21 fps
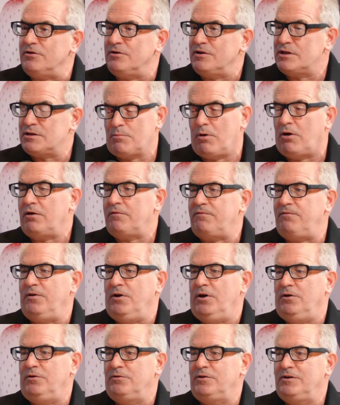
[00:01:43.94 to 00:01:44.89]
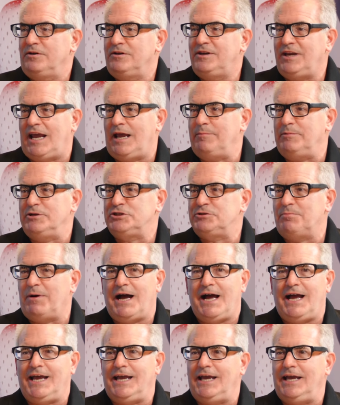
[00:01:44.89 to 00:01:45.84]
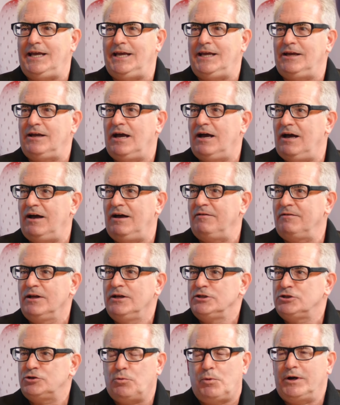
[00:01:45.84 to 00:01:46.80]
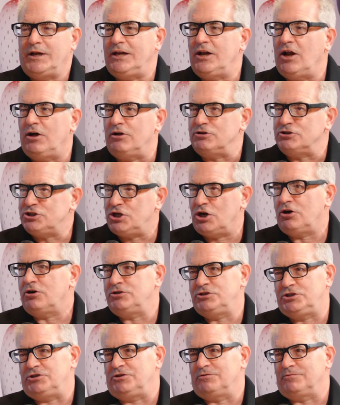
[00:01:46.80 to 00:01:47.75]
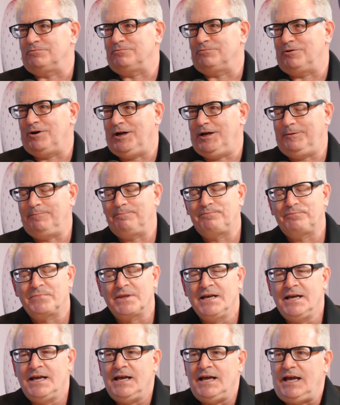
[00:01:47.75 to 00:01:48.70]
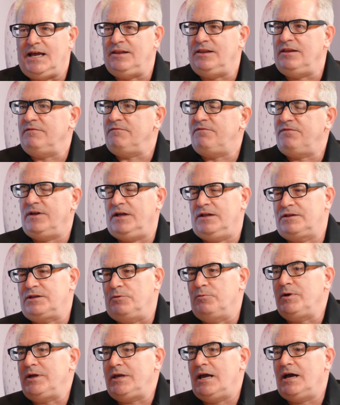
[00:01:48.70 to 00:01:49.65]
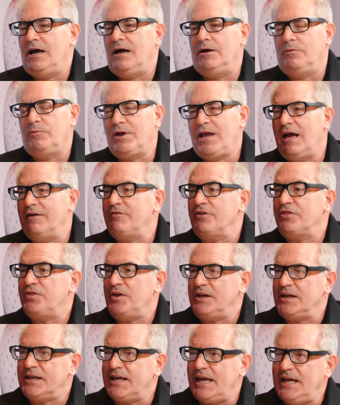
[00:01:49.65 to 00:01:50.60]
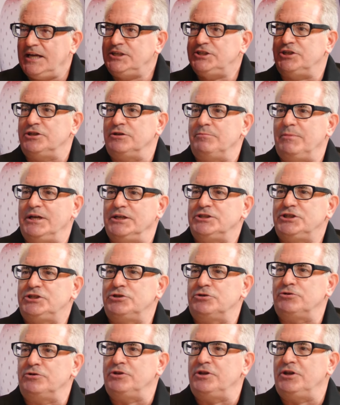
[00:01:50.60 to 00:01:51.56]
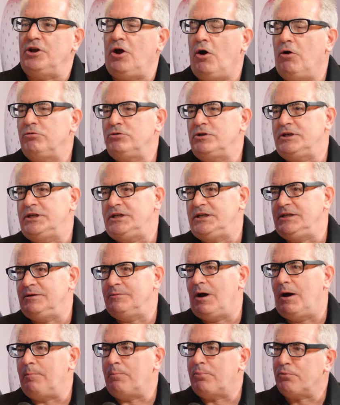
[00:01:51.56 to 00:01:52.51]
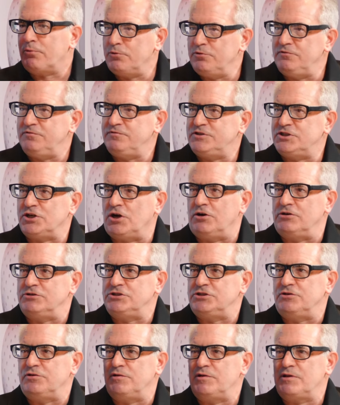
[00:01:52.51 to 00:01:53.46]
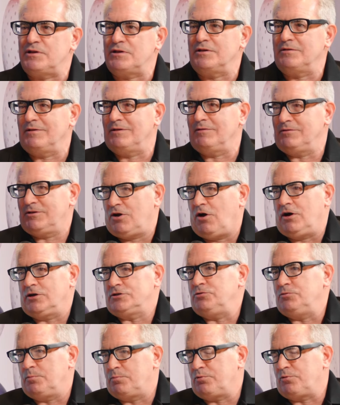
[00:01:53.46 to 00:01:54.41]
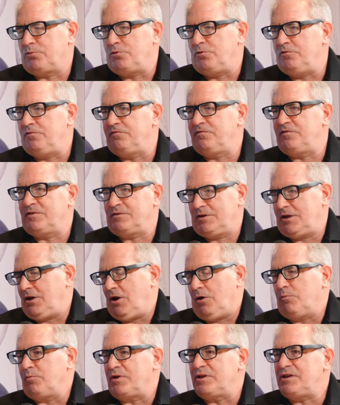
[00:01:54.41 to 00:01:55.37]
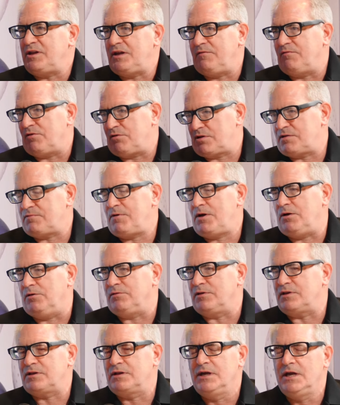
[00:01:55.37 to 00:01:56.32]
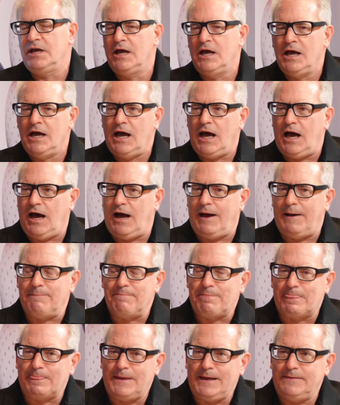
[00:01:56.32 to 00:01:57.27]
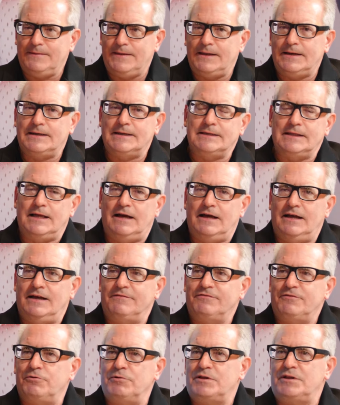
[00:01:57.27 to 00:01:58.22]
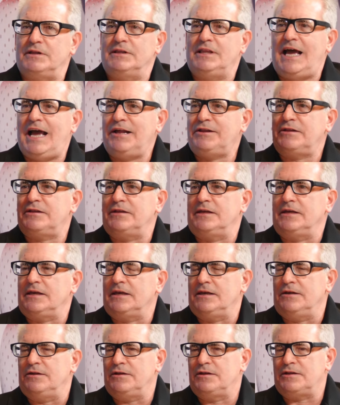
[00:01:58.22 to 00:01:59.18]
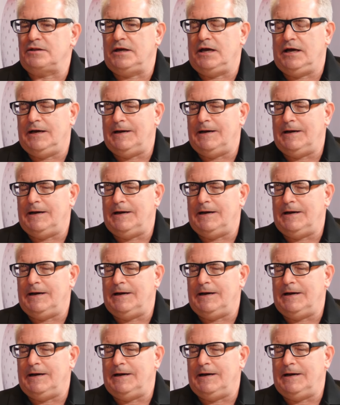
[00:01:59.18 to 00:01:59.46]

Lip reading: smartphone damaged by a $20 charger, right? And then so we have authentication to make sure that only approved chargers talk to approved receivers, phones. And then of course the last thing is